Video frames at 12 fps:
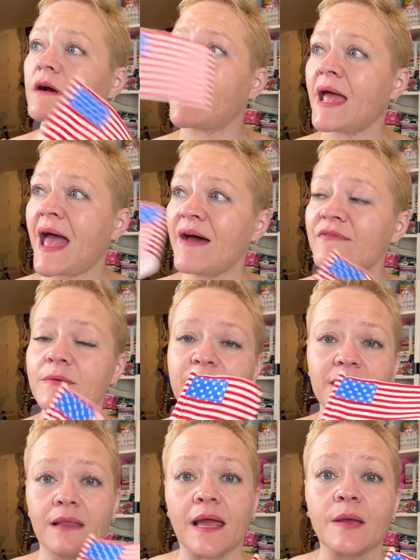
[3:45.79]
I have them
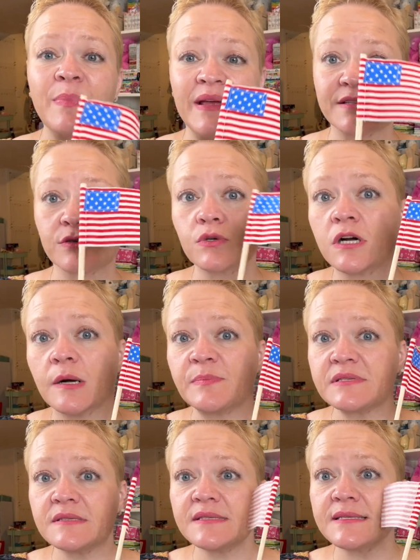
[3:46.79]
in like pencil
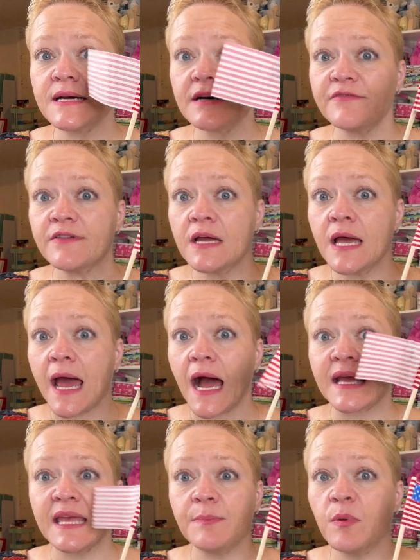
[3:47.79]
cups and stuff. I
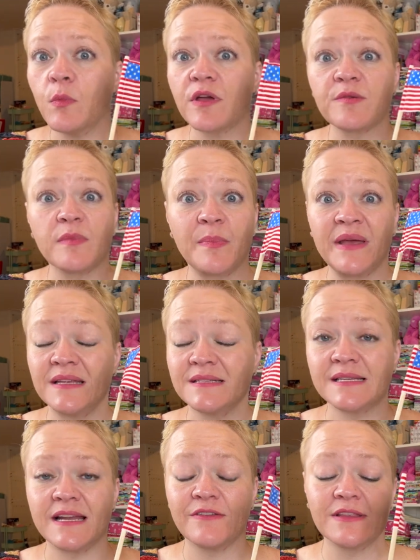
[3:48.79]
keep them with my pens
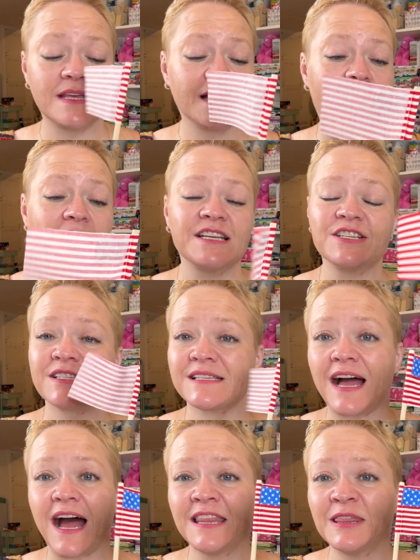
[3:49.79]
and everything. I
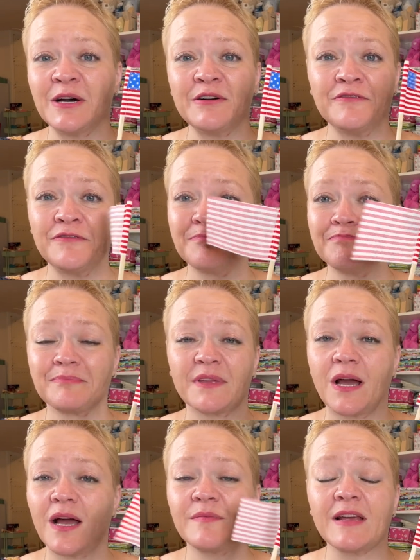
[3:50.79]
love
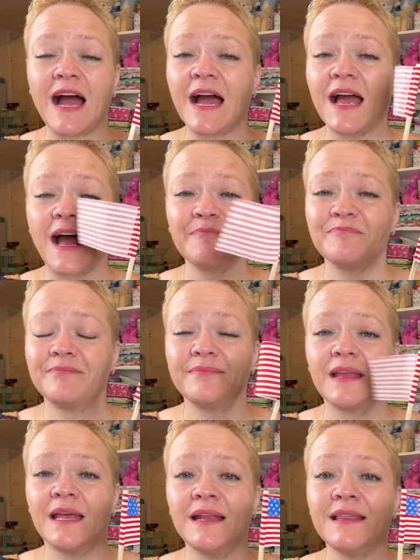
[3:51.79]

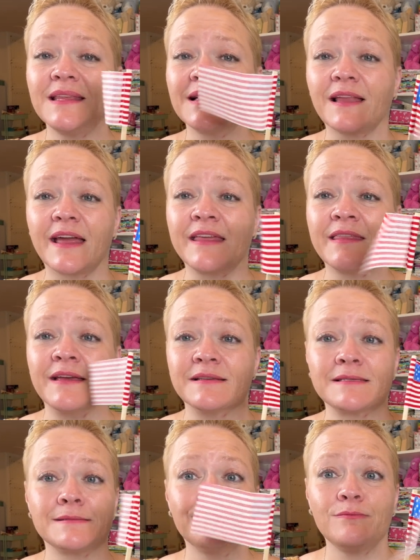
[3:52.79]
anything like
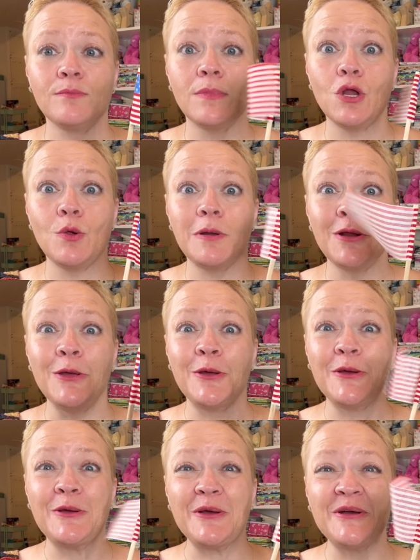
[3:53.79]
this. Blue,
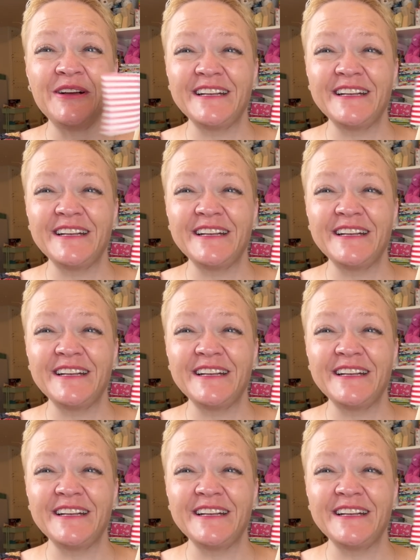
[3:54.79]
blue.